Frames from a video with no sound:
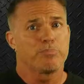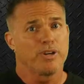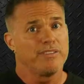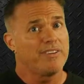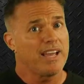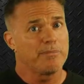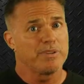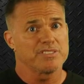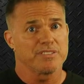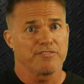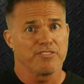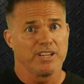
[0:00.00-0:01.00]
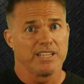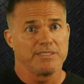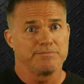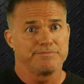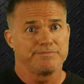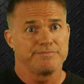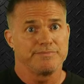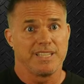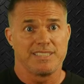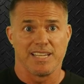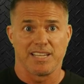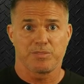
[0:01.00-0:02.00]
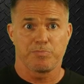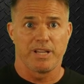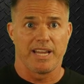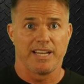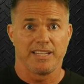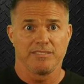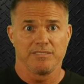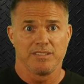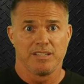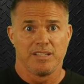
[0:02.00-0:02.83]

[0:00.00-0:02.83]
prefab isn't free. It takes planning.